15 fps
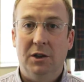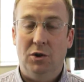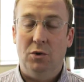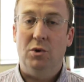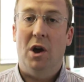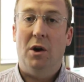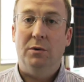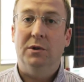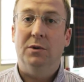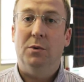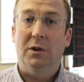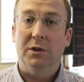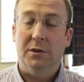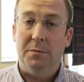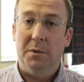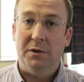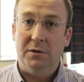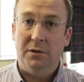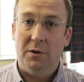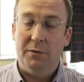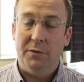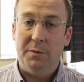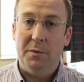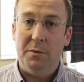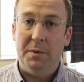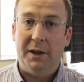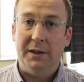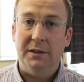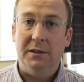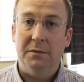you go to what's the most comfortable
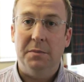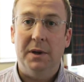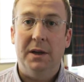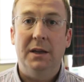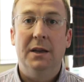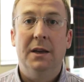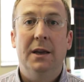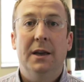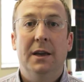place to be.